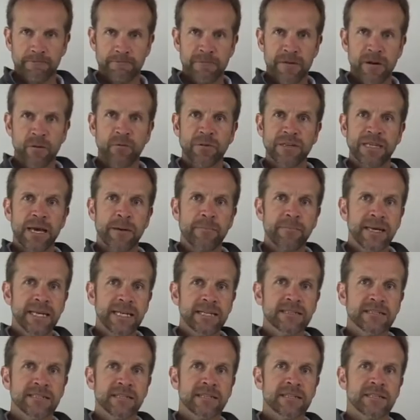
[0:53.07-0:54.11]
And what that
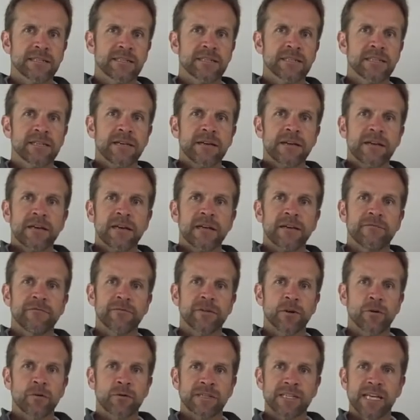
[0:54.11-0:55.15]
means is if
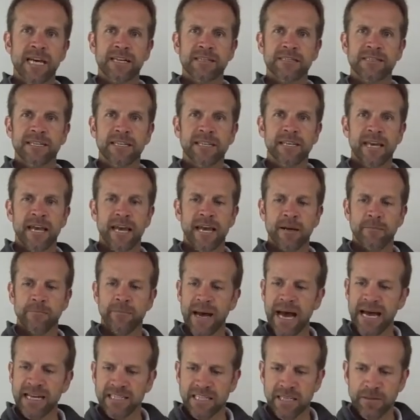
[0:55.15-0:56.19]
you're testing a
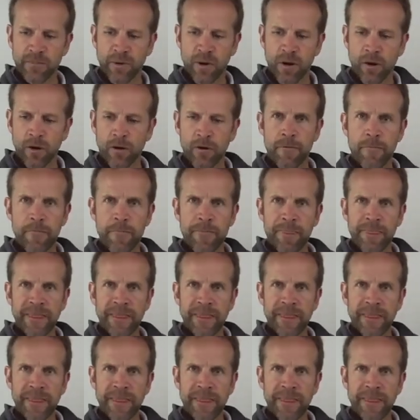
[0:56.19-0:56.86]
basketball